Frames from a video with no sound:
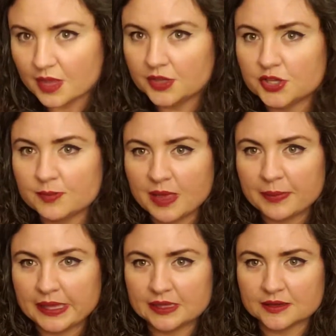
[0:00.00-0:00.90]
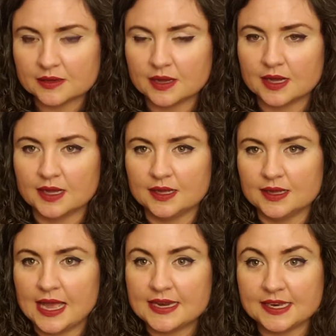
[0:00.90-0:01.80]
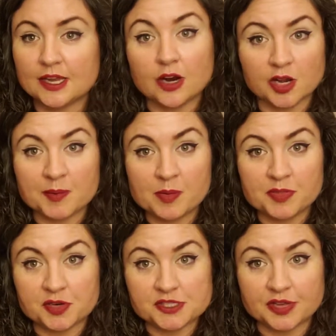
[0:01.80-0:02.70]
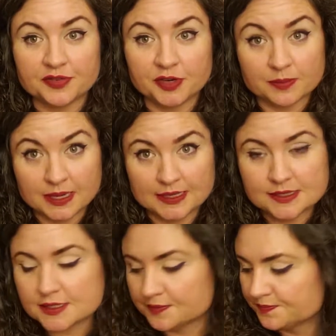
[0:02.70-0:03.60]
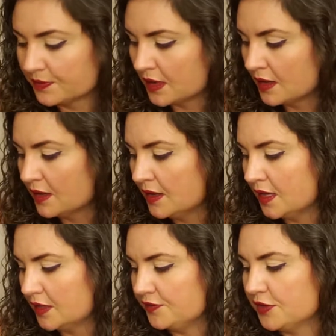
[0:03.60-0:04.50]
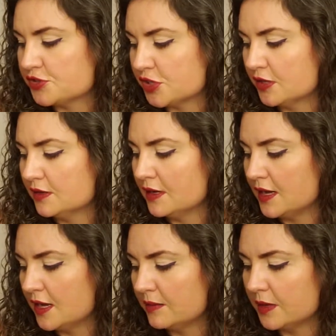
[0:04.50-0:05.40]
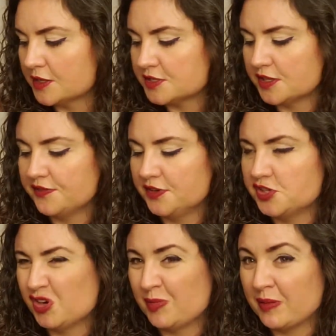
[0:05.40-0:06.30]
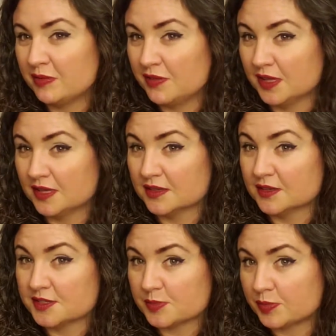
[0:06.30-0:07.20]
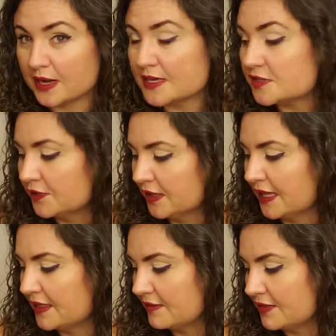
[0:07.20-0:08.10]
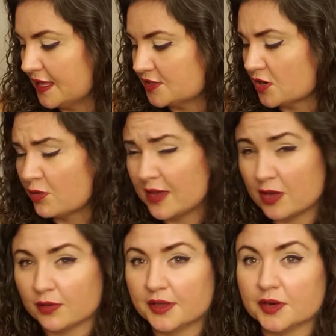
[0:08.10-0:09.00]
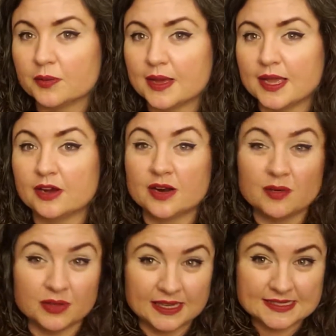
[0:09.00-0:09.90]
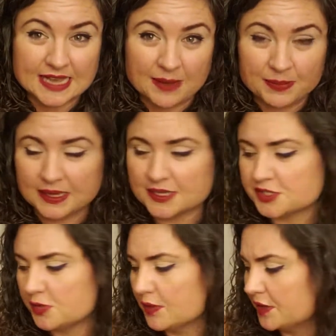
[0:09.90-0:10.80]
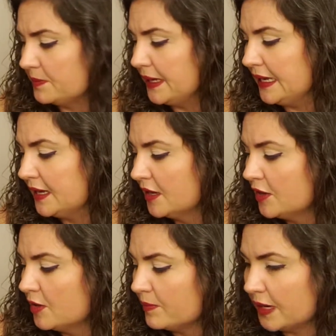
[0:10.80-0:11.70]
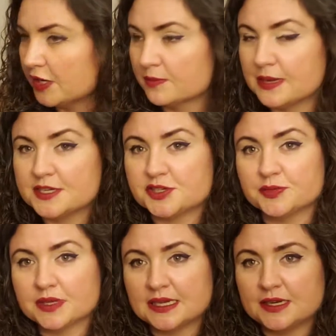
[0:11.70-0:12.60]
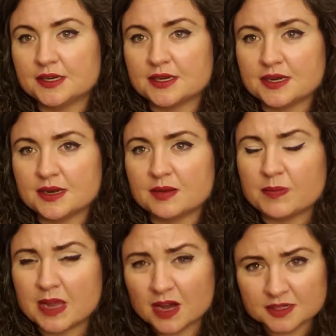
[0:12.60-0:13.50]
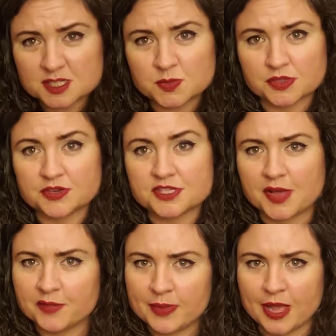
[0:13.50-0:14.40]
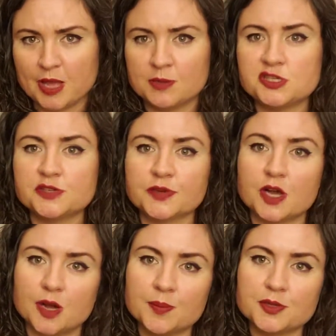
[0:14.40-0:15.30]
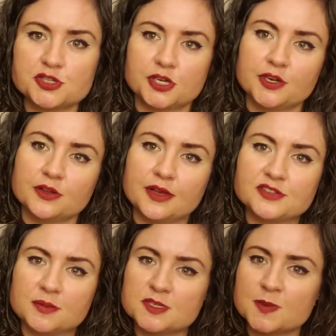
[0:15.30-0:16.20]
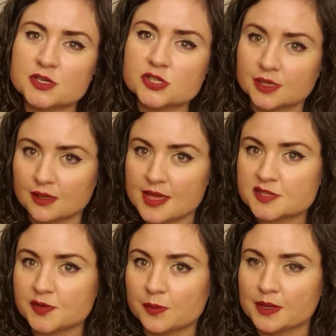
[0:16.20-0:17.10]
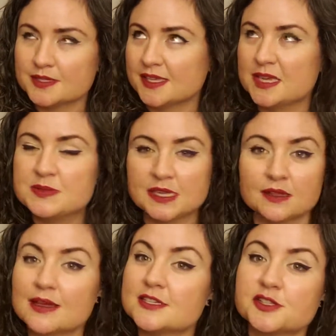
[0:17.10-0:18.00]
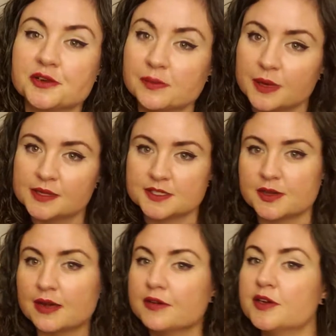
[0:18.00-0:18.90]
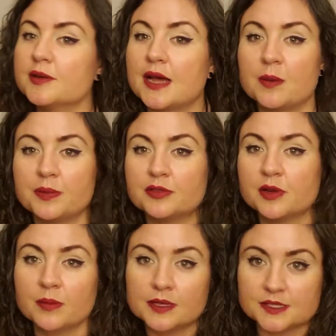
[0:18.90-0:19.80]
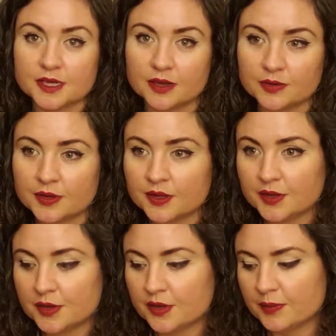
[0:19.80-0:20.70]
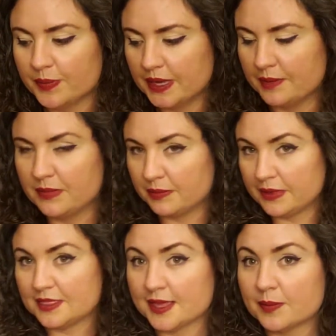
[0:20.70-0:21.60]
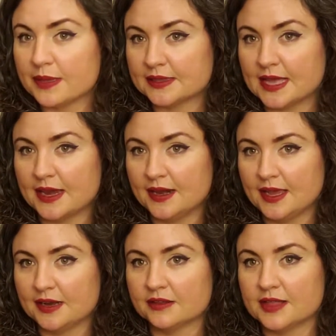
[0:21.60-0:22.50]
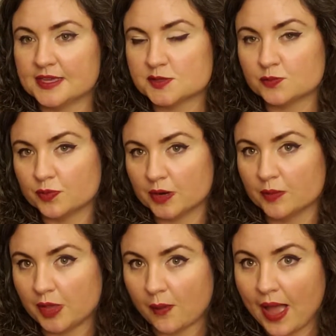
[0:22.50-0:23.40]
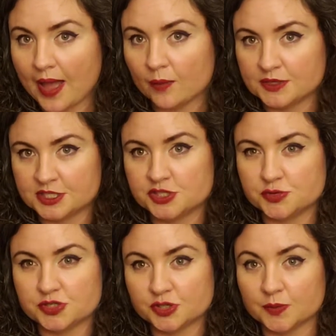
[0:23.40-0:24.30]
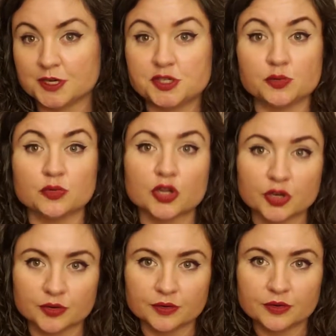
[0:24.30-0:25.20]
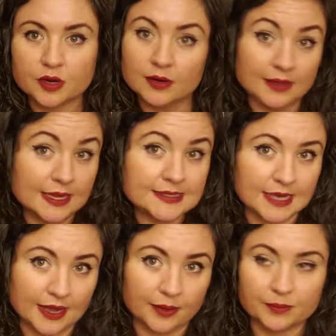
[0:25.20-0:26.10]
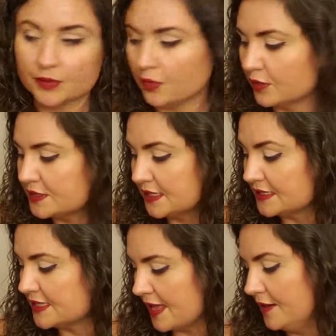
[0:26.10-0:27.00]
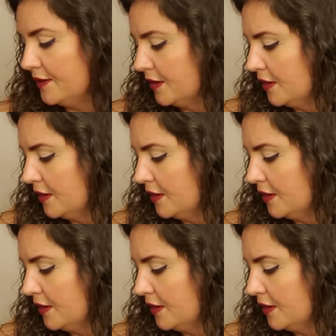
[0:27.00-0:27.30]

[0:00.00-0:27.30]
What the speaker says: You may be ending an argument with yourself in your mind in the future. Also in the future, you may be feeling a little depressed, feeling like things aren't quite going your way. You're not really as happy as you want to be, but you're meant to really be honest with yourself about how much you've accomplished in your lifetime, especially in the last few months. They keep saying the last 3 months, so I don't know what happened 3 months ago, But maybe think about that and analyze, where were you at? What did you do? What did you learn around that time or since then?